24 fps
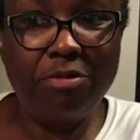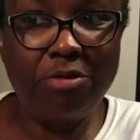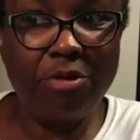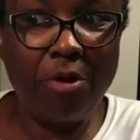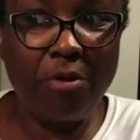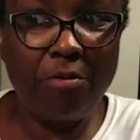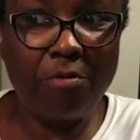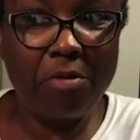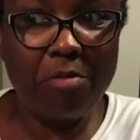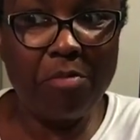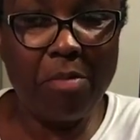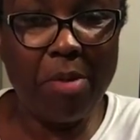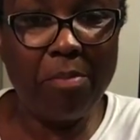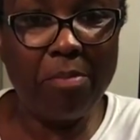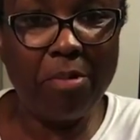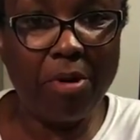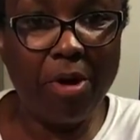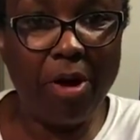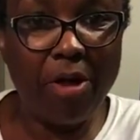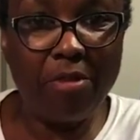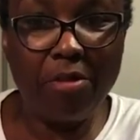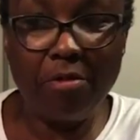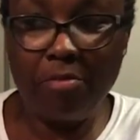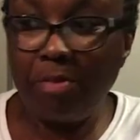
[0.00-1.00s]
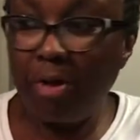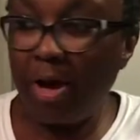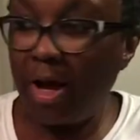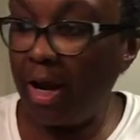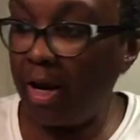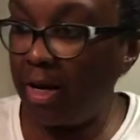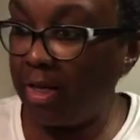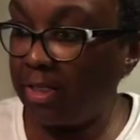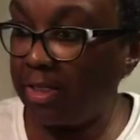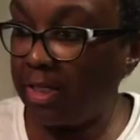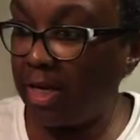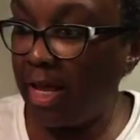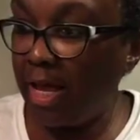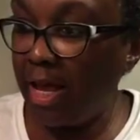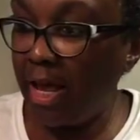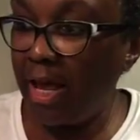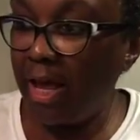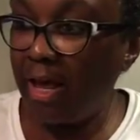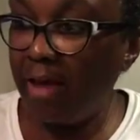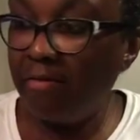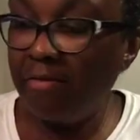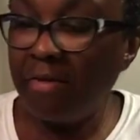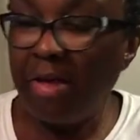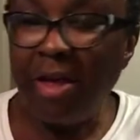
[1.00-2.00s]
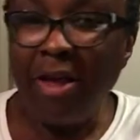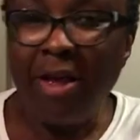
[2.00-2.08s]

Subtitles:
don't remember all the products that I have.